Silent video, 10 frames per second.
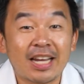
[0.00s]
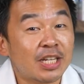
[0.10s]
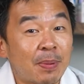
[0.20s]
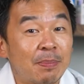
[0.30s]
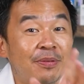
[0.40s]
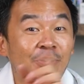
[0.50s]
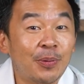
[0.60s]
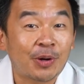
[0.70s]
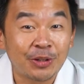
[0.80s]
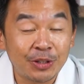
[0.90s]
Hey guys, but
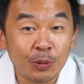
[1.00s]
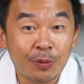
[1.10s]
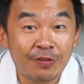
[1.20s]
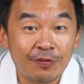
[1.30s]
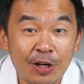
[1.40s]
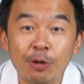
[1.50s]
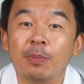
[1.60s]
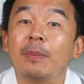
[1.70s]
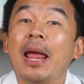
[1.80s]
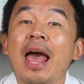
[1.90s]
before we continue with the video,